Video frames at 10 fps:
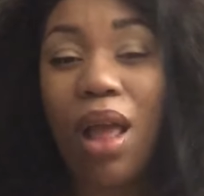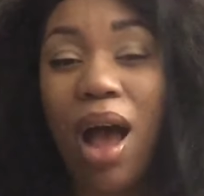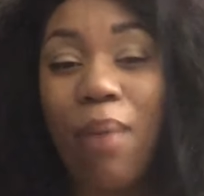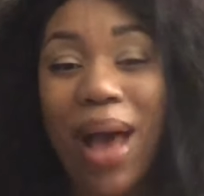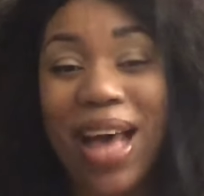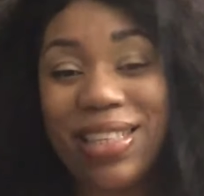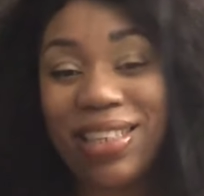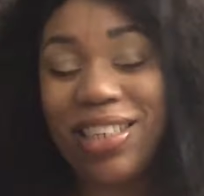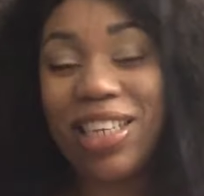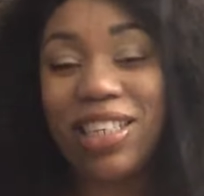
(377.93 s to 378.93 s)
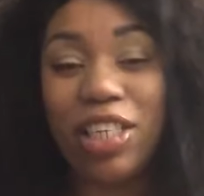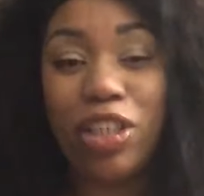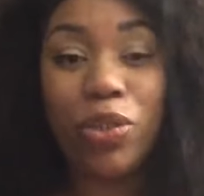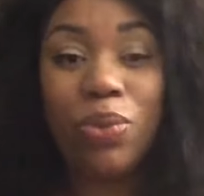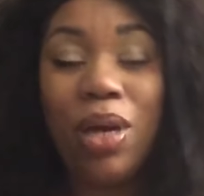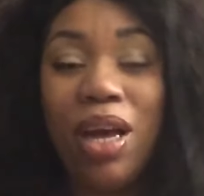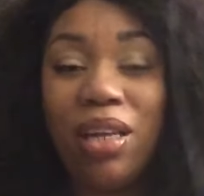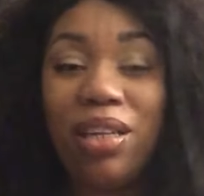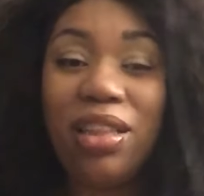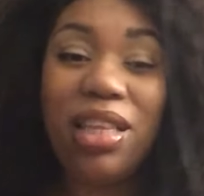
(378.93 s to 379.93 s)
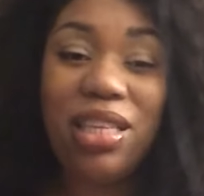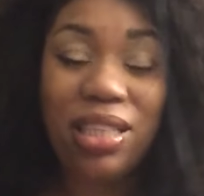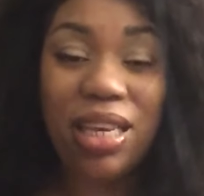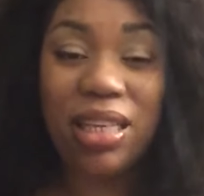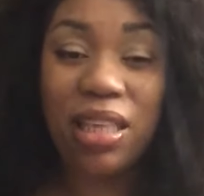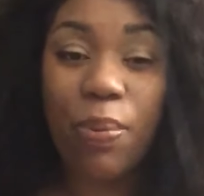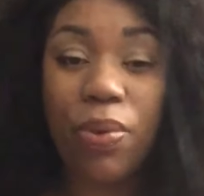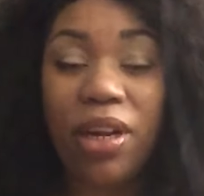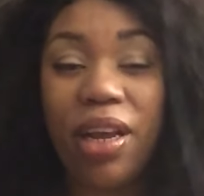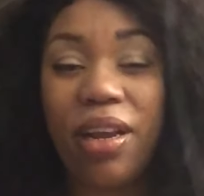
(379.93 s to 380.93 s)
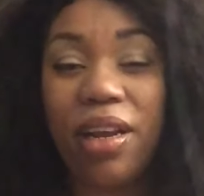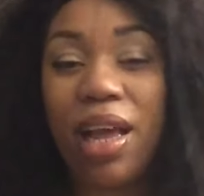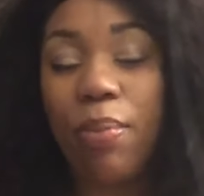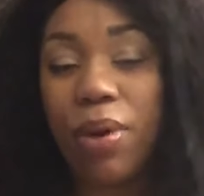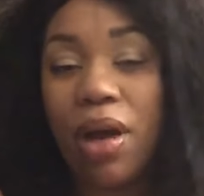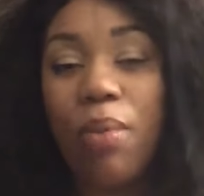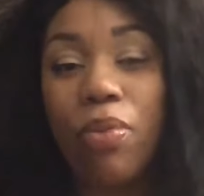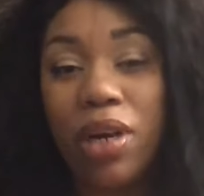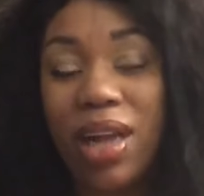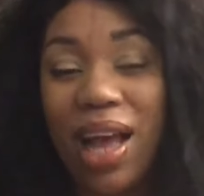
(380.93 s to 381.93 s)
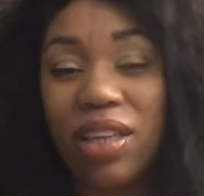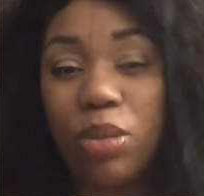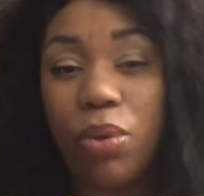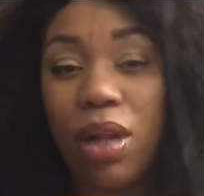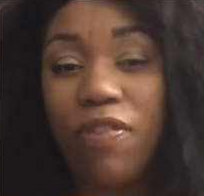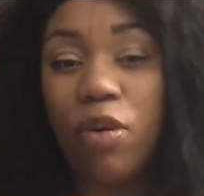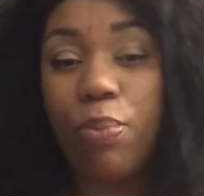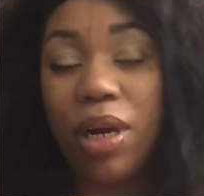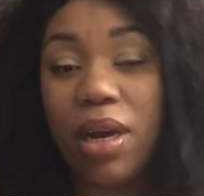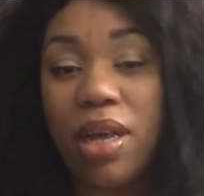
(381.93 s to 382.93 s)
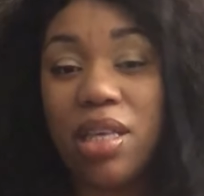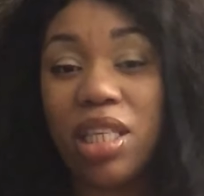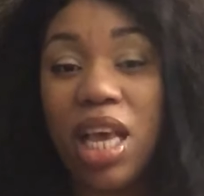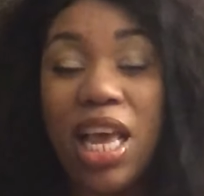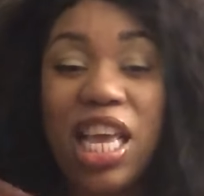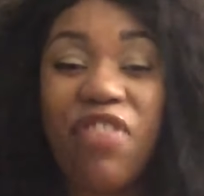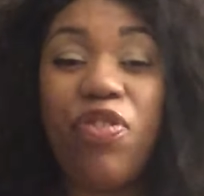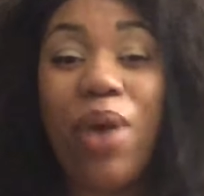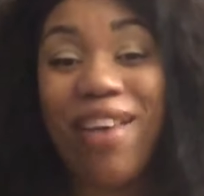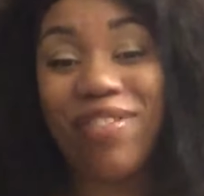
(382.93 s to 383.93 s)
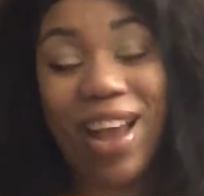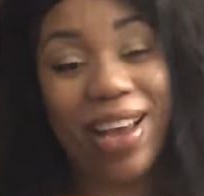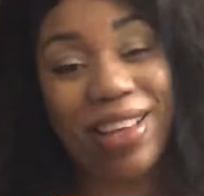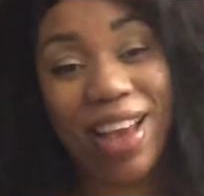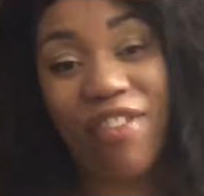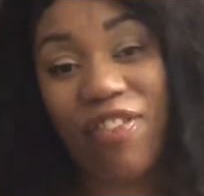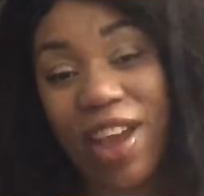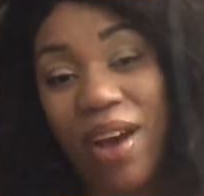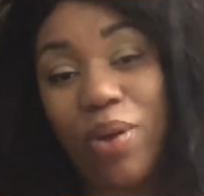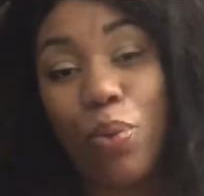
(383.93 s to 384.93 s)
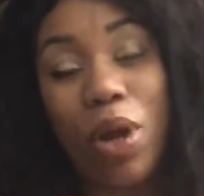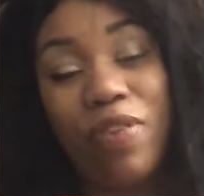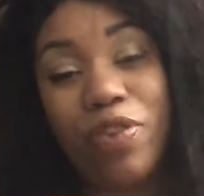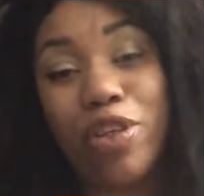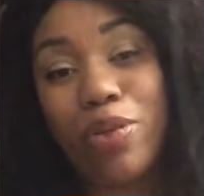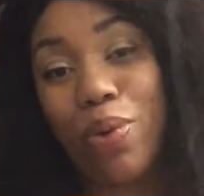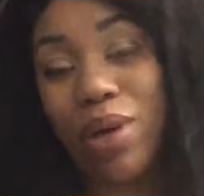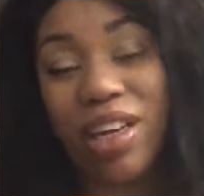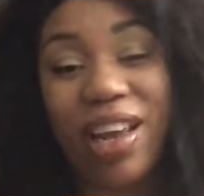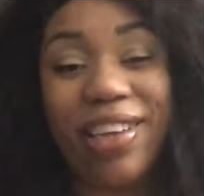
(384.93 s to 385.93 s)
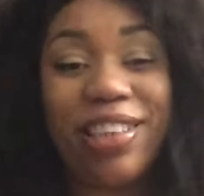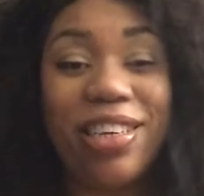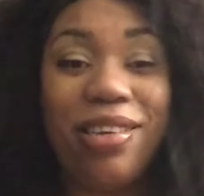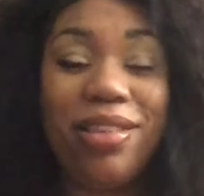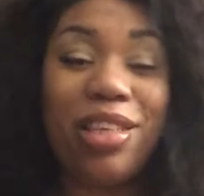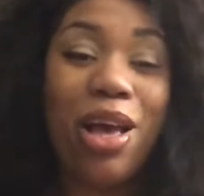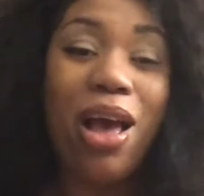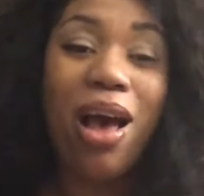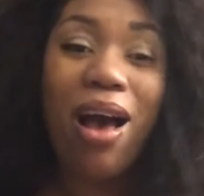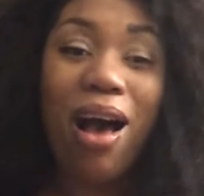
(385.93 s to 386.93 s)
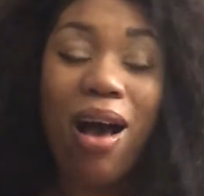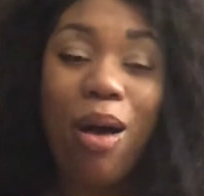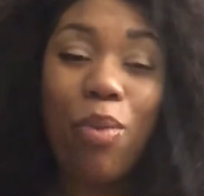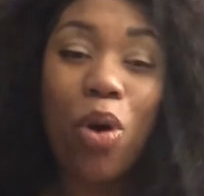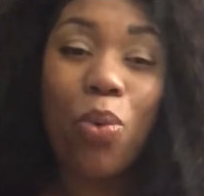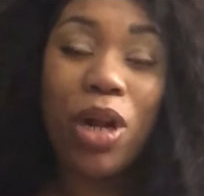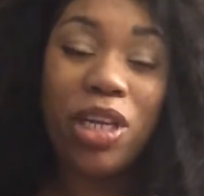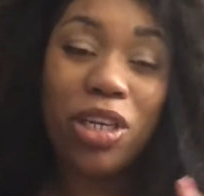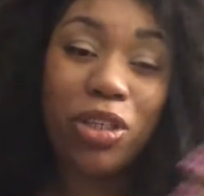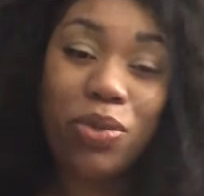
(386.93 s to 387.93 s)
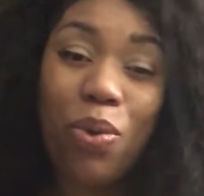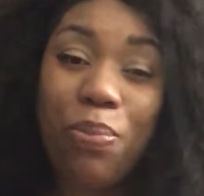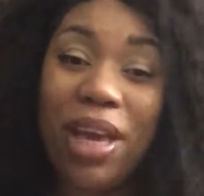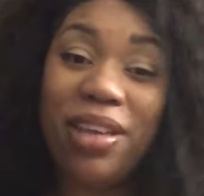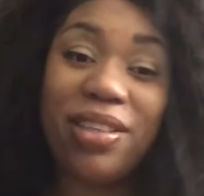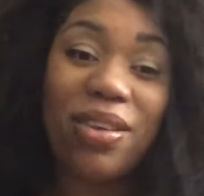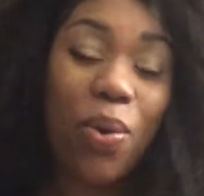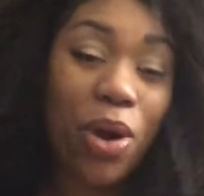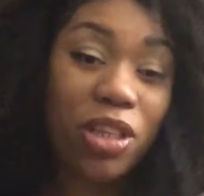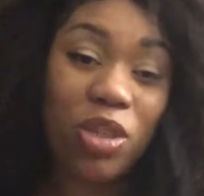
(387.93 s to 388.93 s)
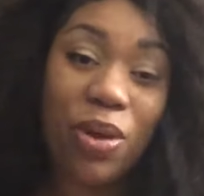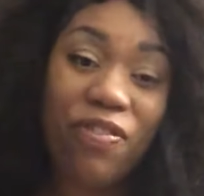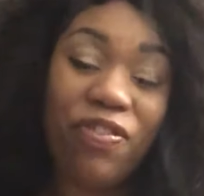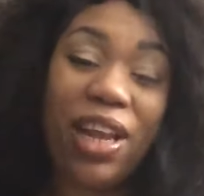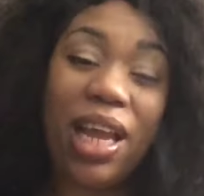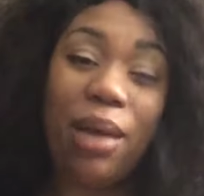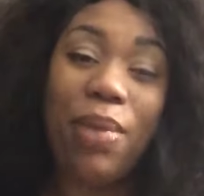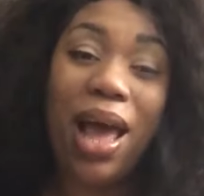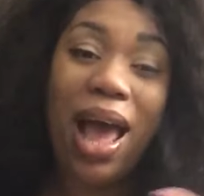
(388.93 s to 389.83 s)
I suggest that you look these things up on the internet, become more knowledgeable of them, because if you have not yet found one of your soul connections, or one of your soulmates or a twin flame,